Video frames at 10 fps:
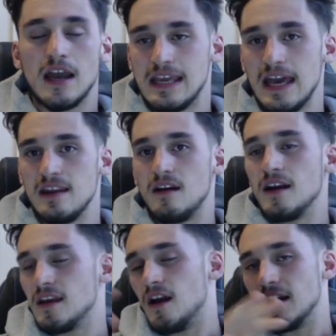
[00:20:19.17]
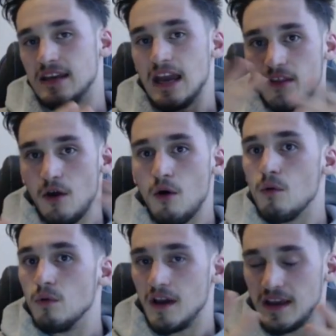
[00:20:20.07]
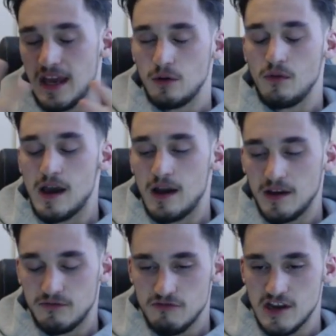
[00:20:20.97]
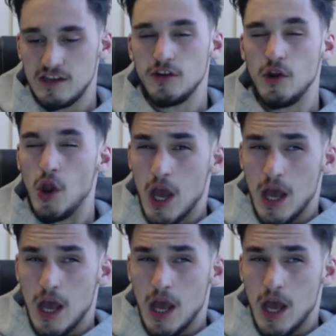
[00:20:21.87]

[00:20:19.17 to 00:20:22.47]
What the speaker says: I get it. I get I get all that. I really do.